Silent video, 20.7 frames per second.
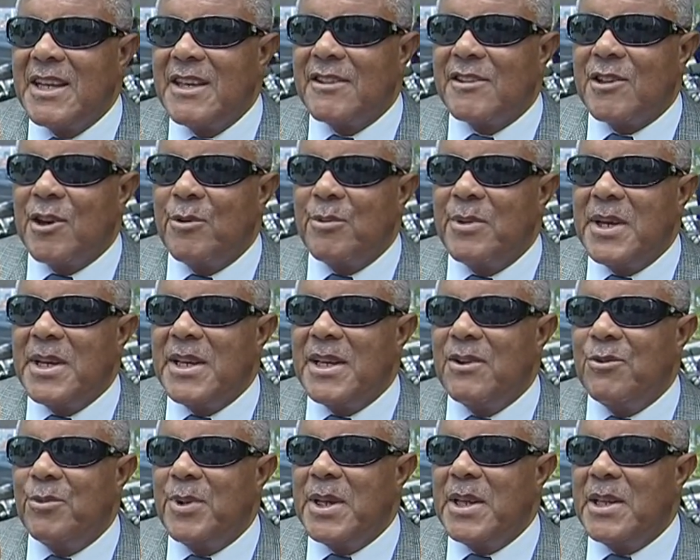So
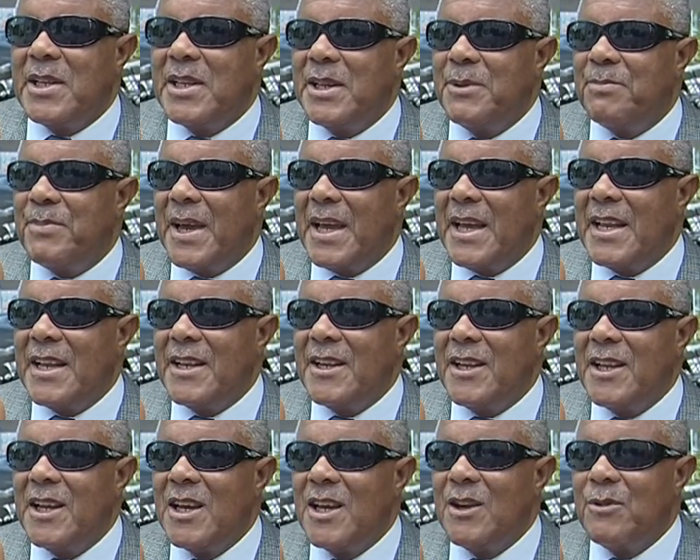we, we
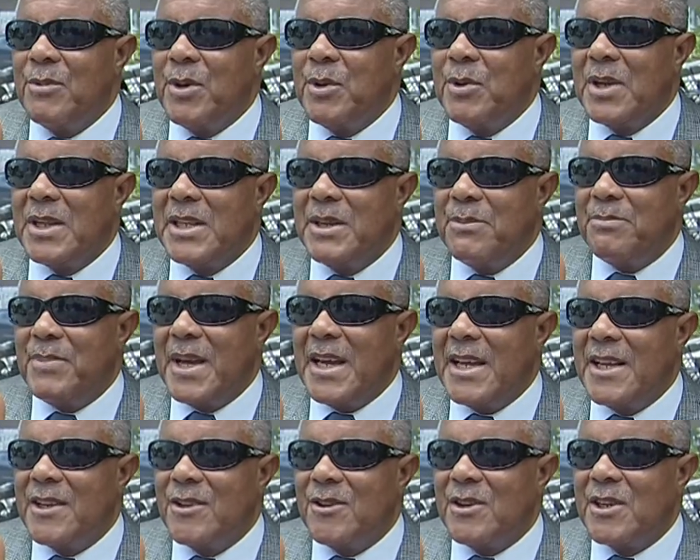depend, we will
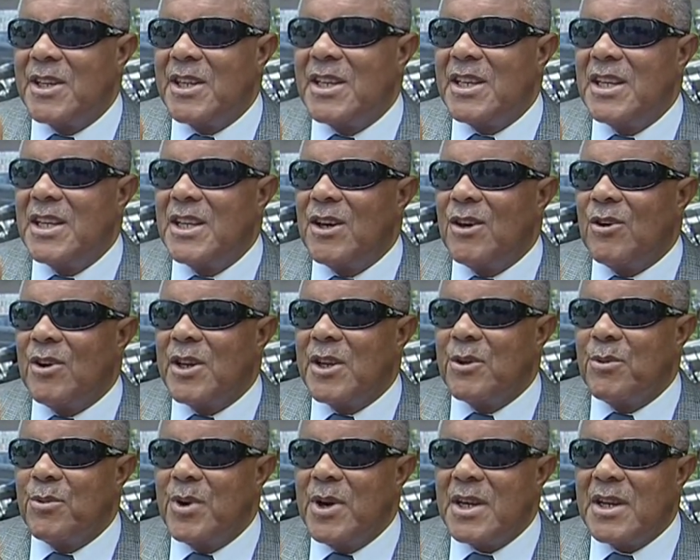depend on, on
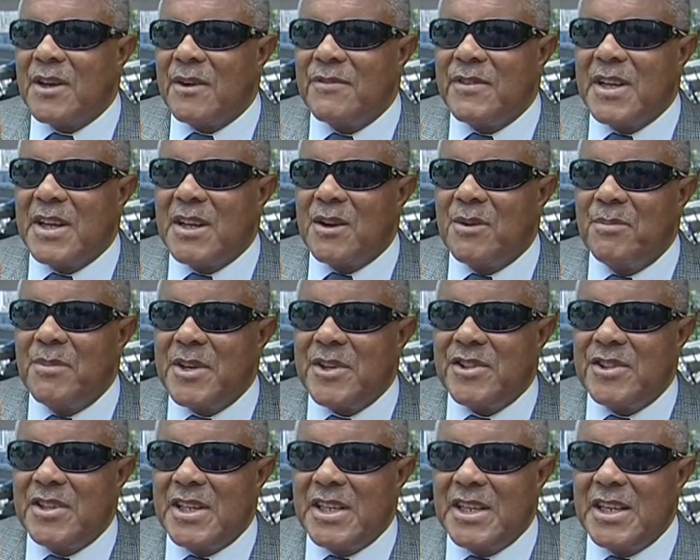the work of the
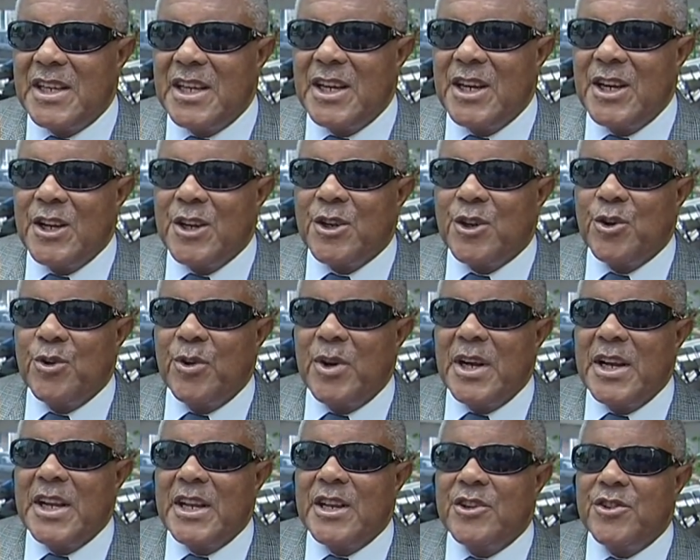Commission to
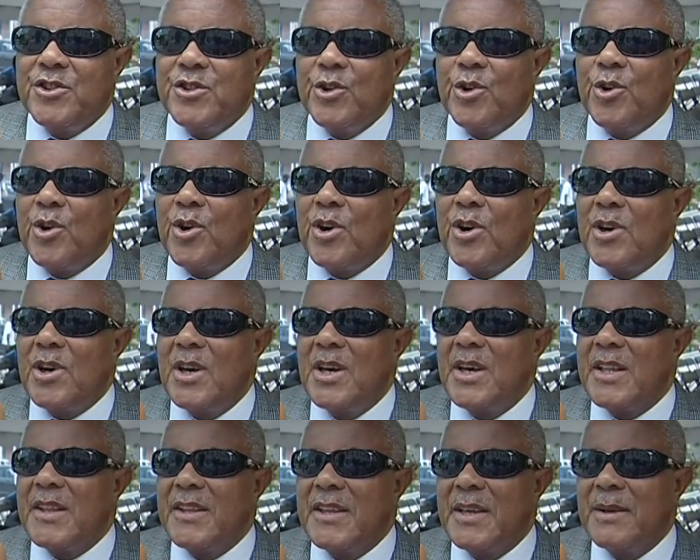really ensure
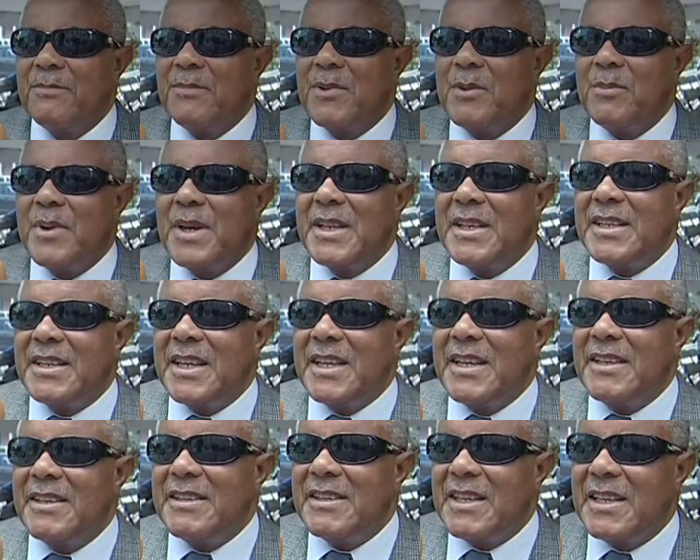the
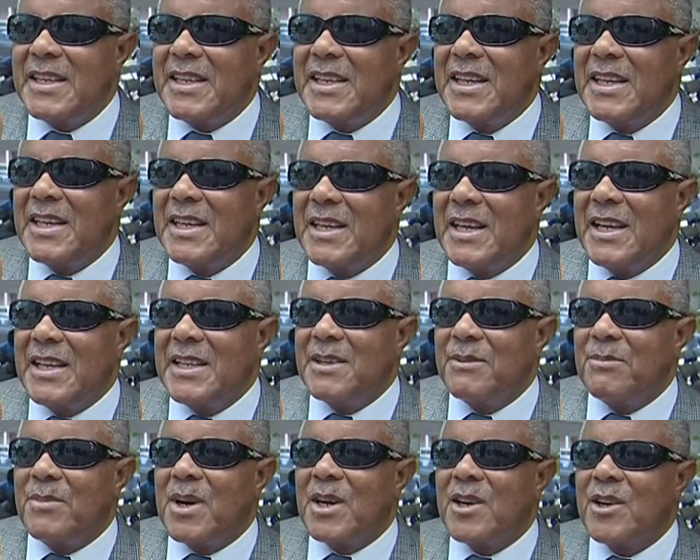implementation and
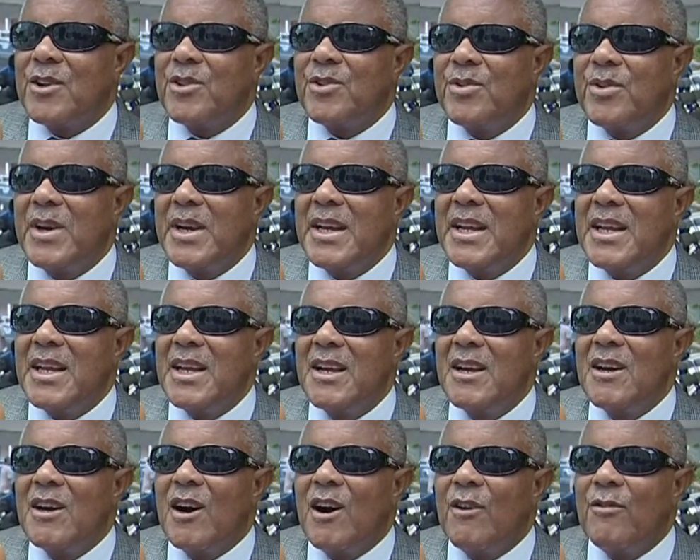the monitoring
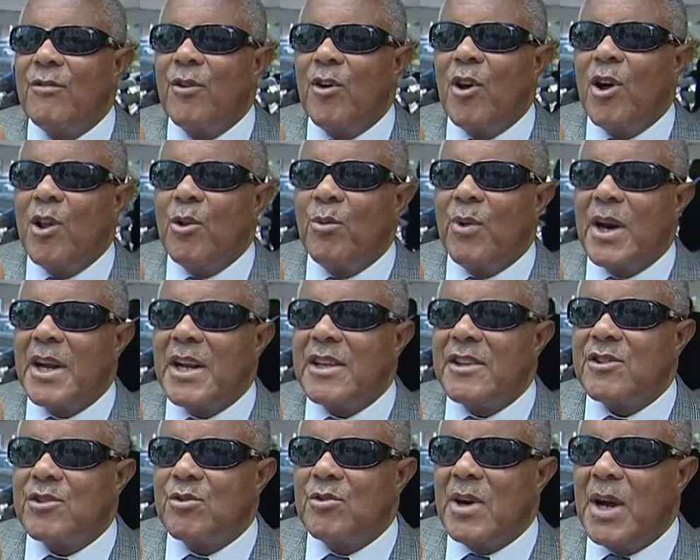of all what
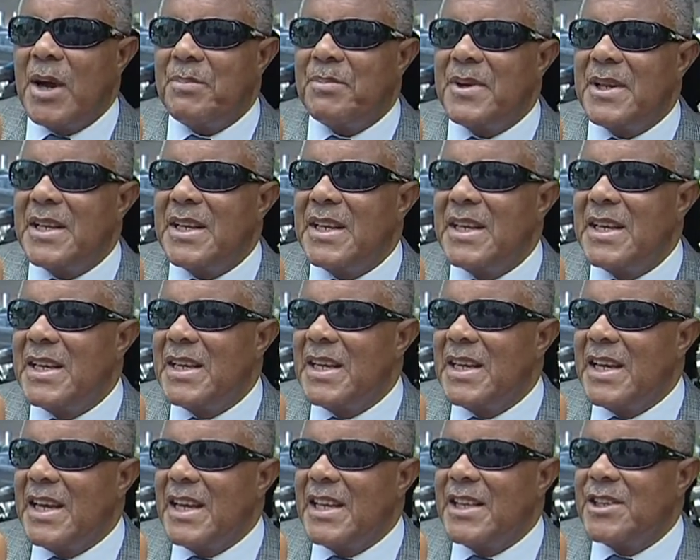is to happen
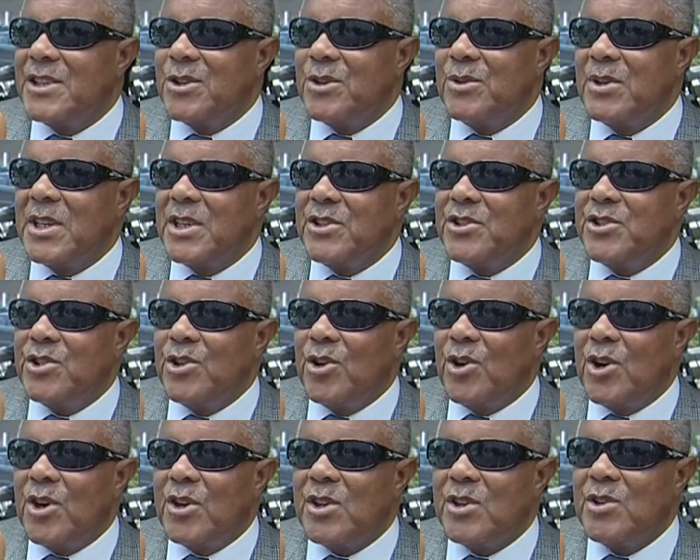and to
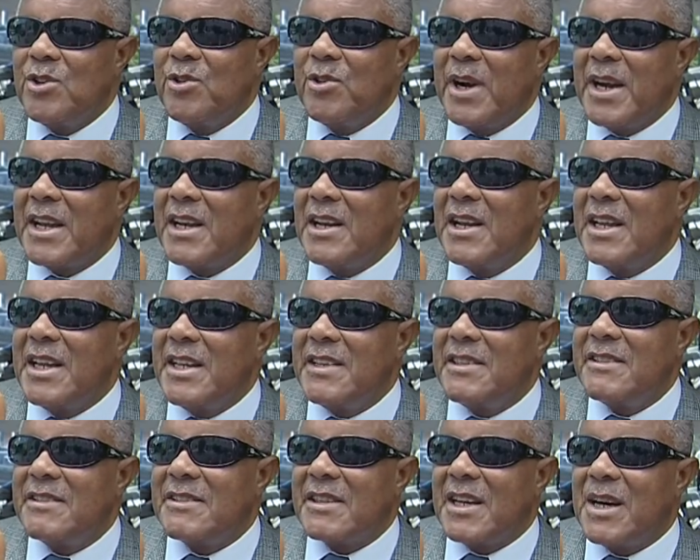ensure the
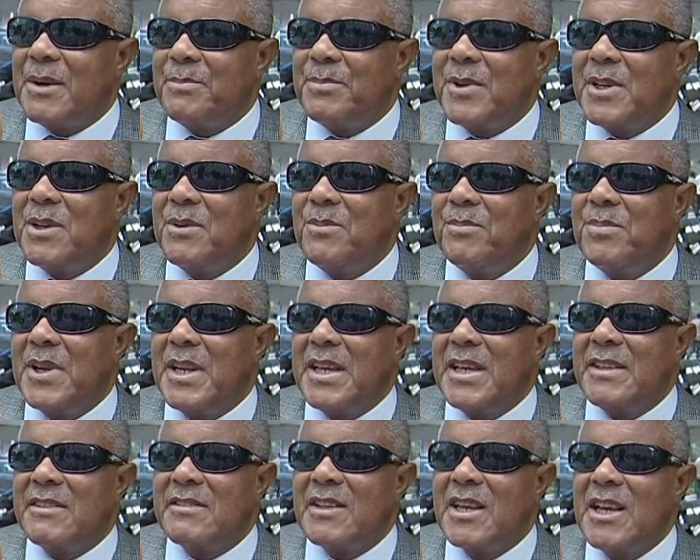regulations are put in
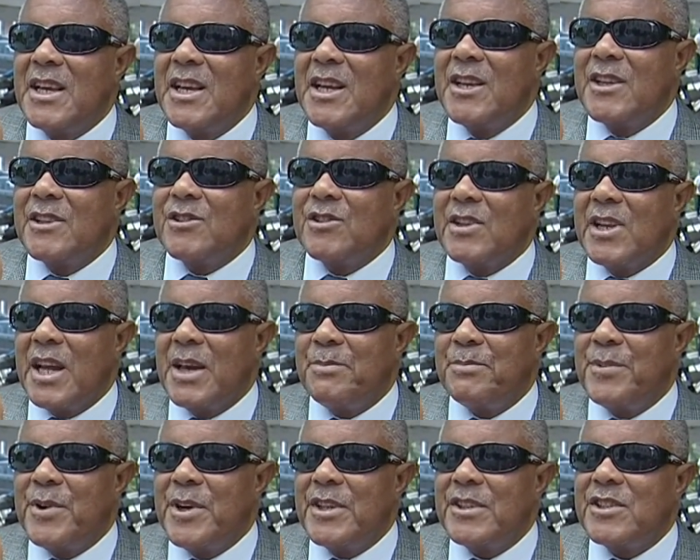place so
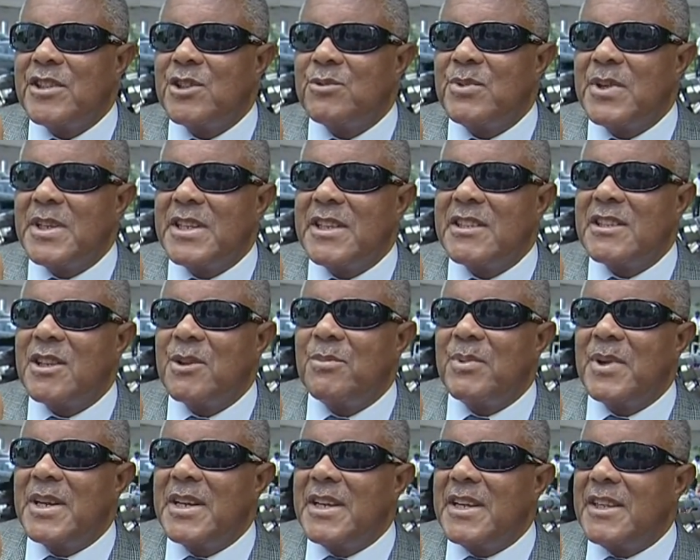that persons with
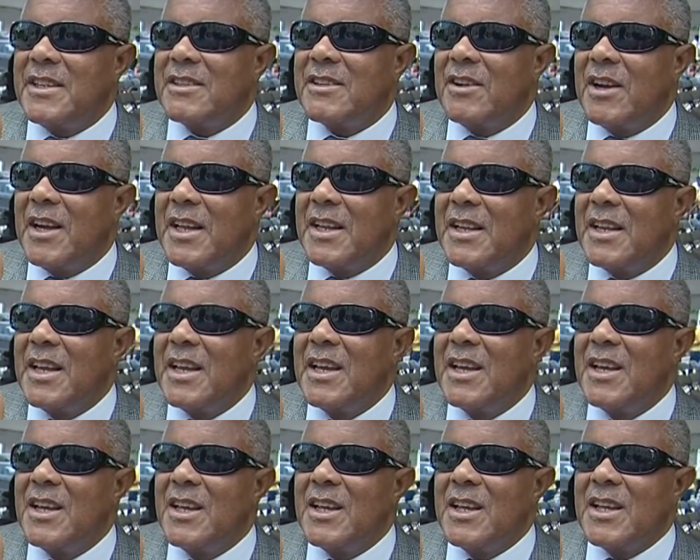disabilities can,
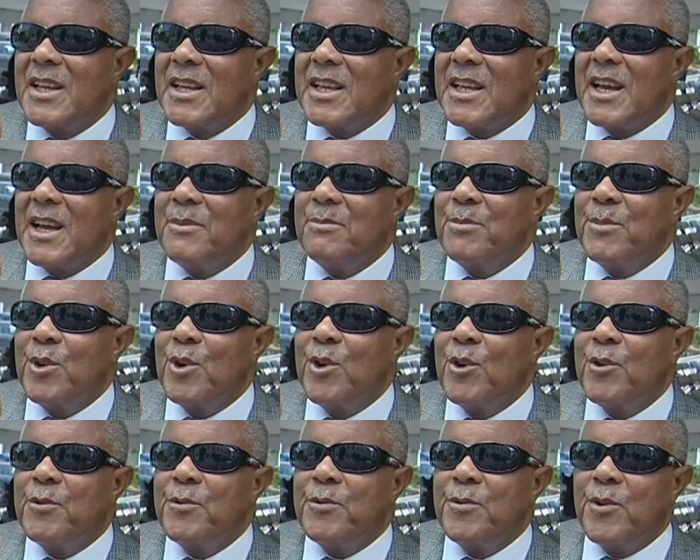can
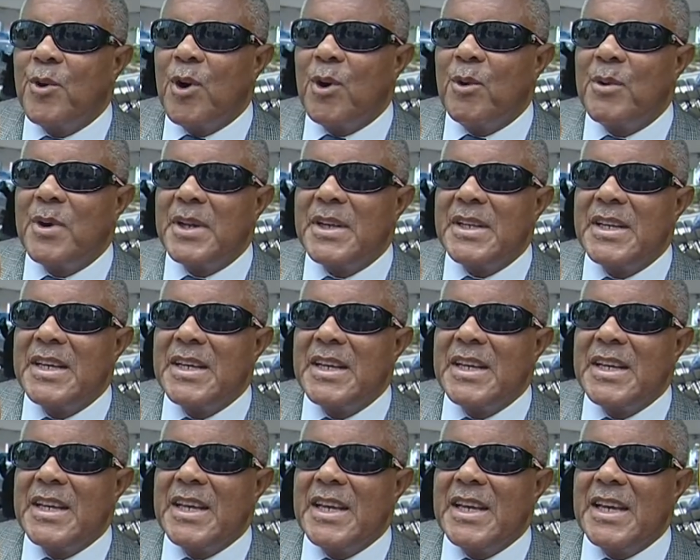move forward
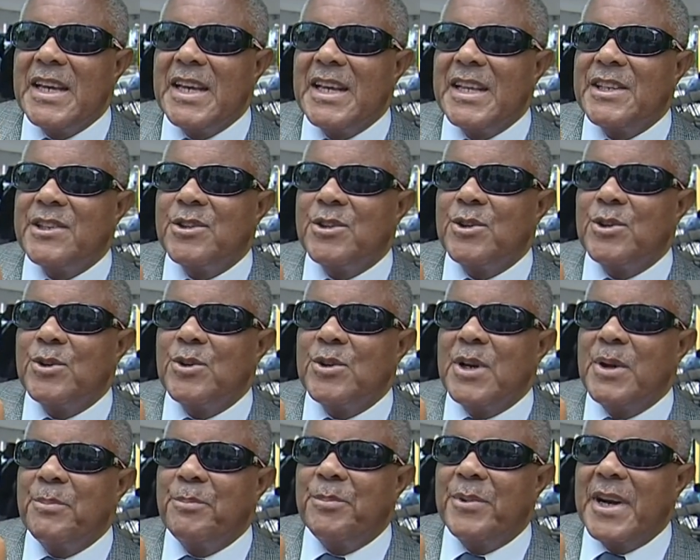into
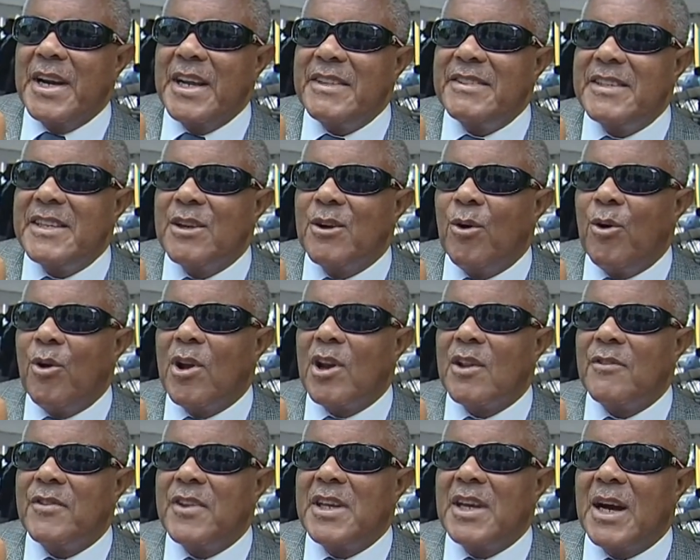embracing all
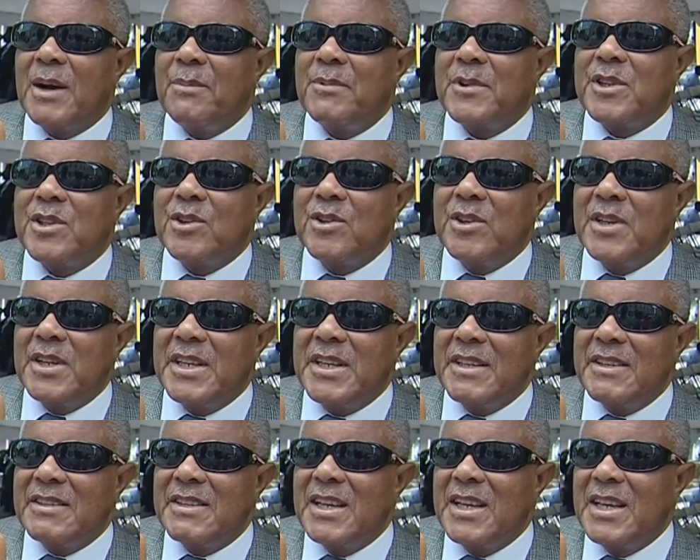of the
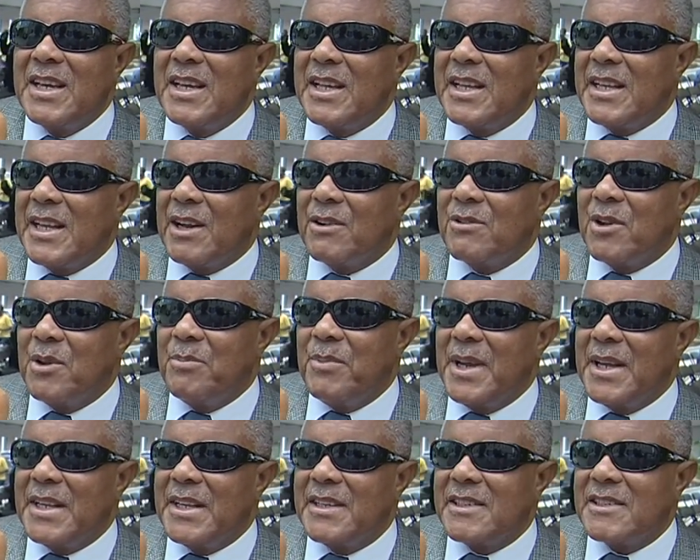opportunities that will
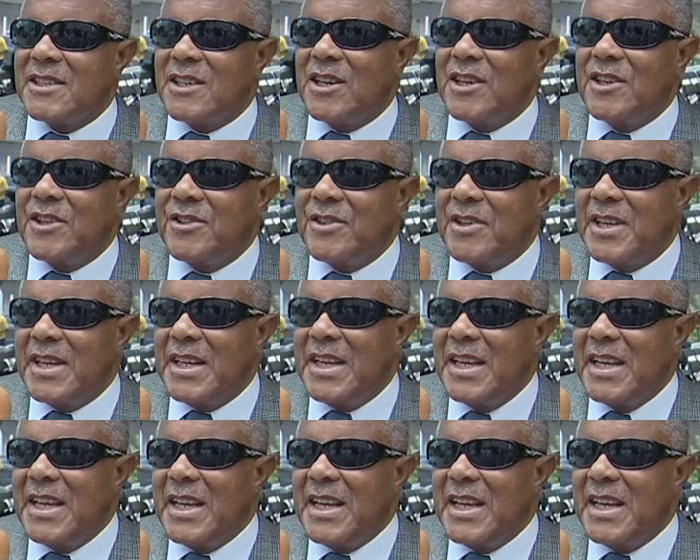make this country